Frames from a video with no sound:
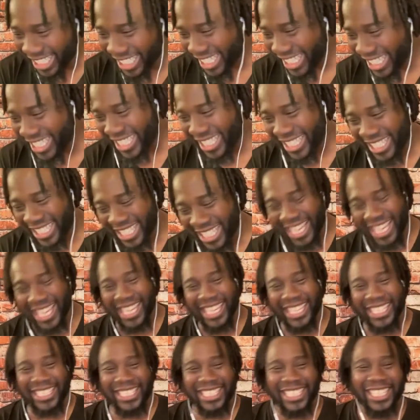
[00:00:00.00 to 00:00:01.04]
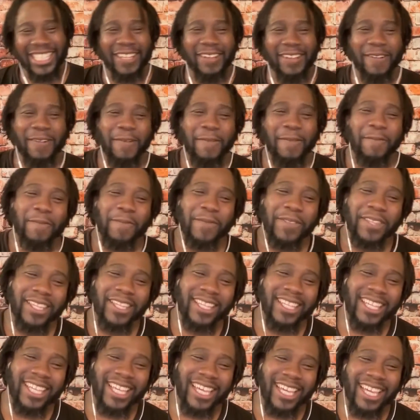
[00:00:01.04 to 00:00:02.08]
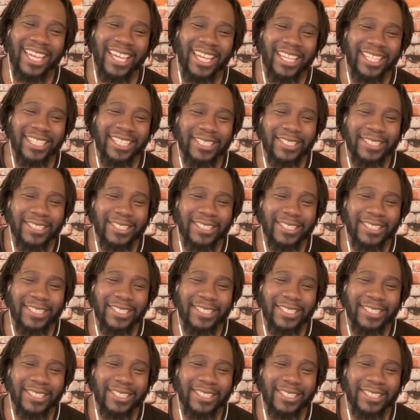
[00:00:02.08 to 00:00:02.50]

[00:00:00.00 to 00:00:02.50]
Very good. Yeah, I